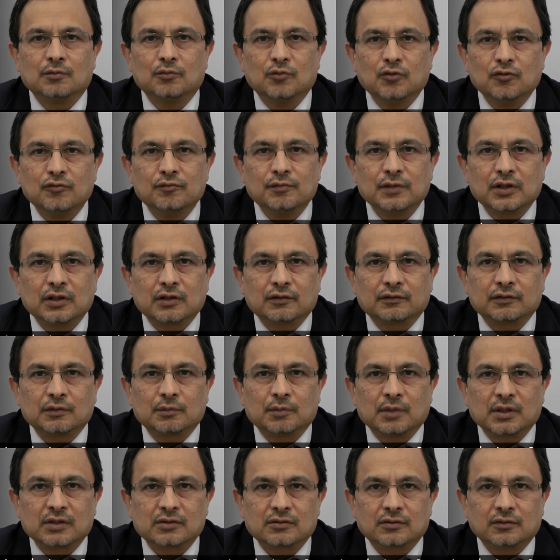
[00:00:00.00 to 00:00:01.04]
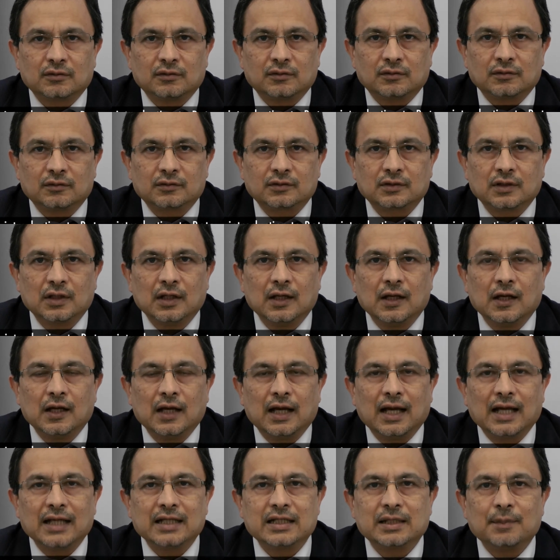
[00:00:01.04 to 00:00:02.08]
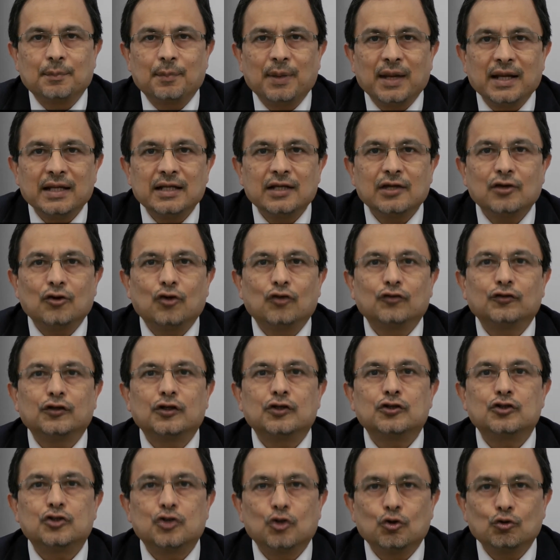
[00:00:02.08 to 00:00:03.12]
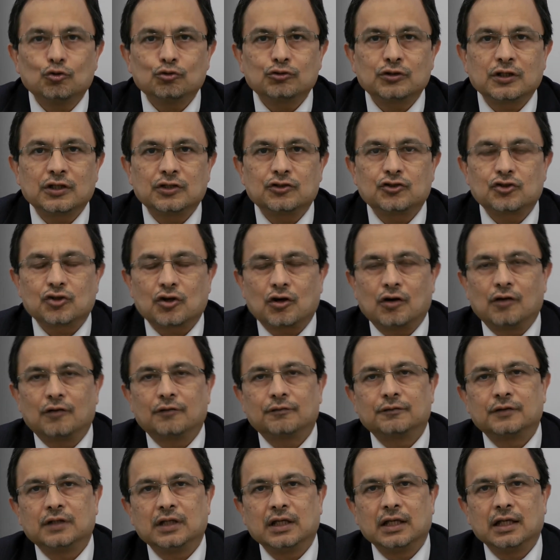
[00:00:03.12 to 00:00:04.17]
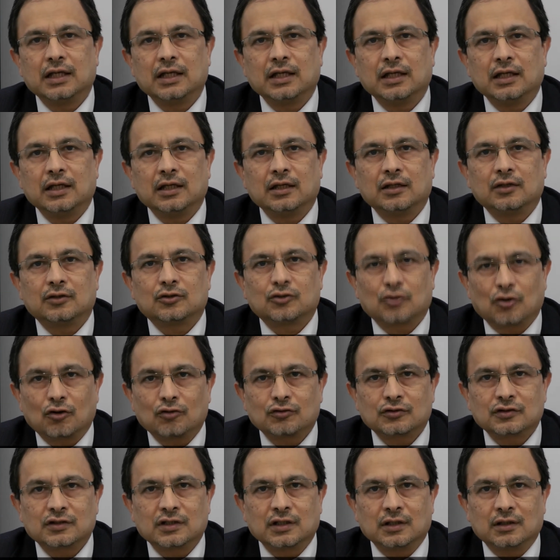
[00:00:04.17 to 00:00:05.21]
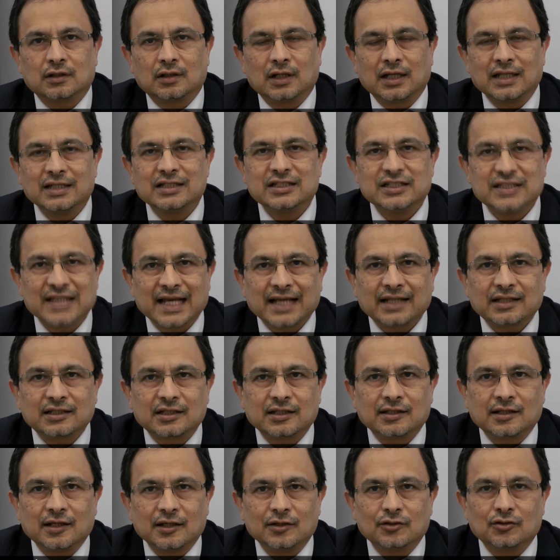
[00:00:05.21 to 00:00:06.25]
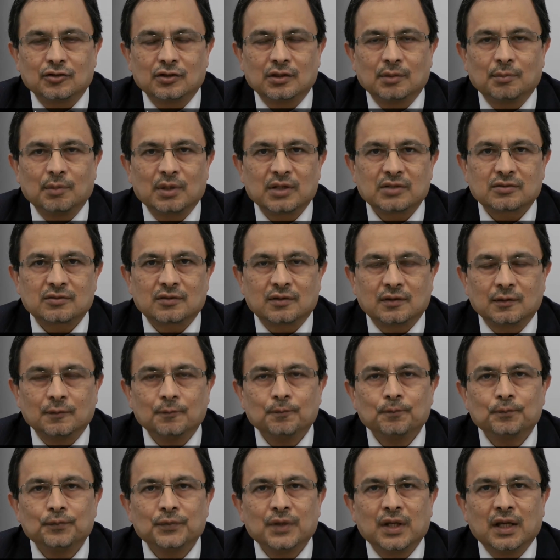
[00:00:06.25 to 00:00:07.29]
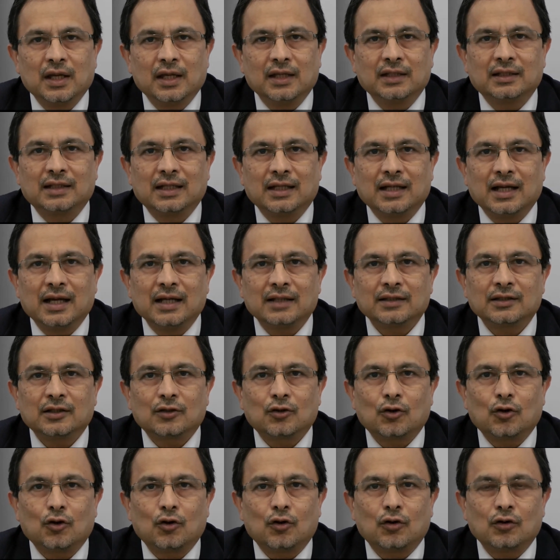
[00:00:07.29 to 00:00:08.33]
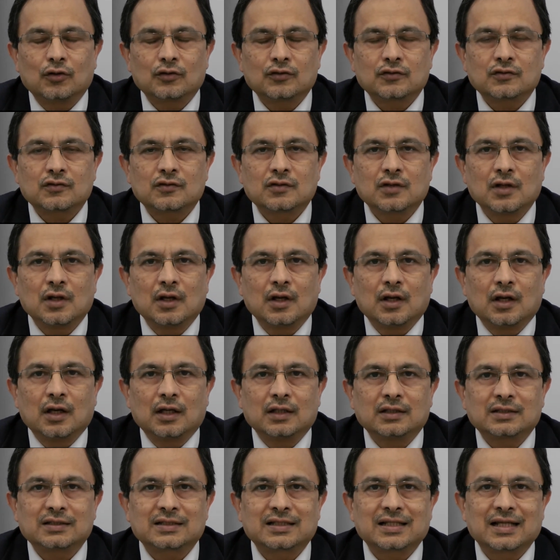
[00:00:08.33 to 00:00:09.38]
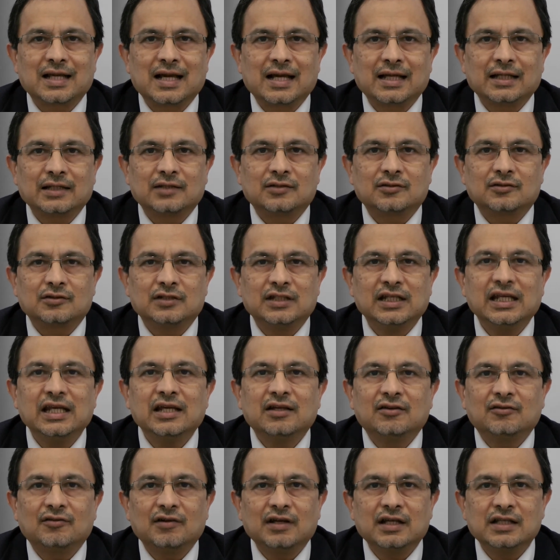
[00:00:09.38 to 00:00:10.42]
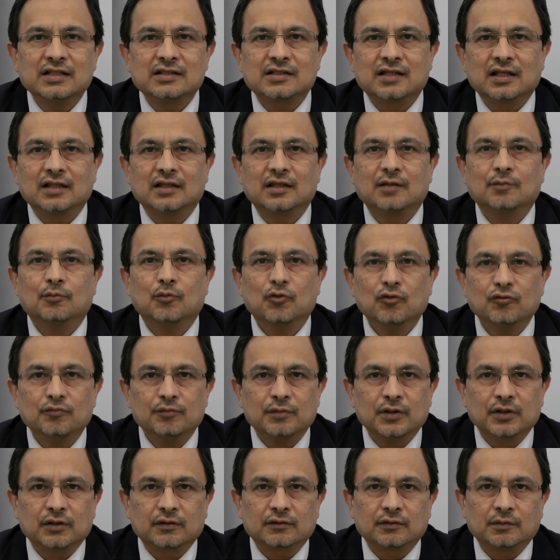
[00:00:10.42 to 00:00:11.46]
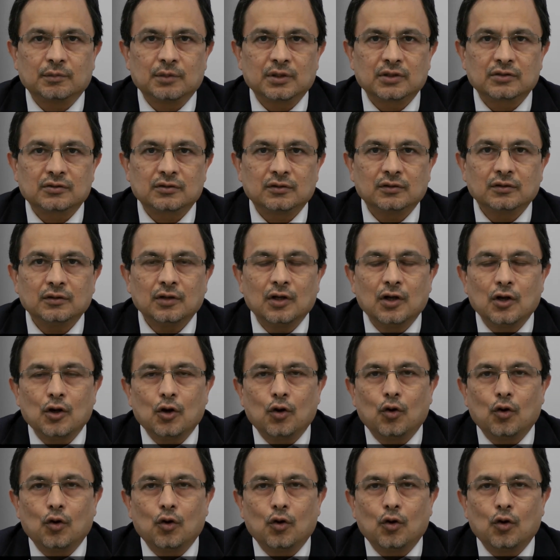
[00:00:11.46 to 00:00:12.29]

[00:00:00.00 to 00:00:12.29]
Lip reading: the movement of the muscles, and depending on the dosage of the toxin injected into the muscle, it can either cause slight decrease in the movement of the muscle,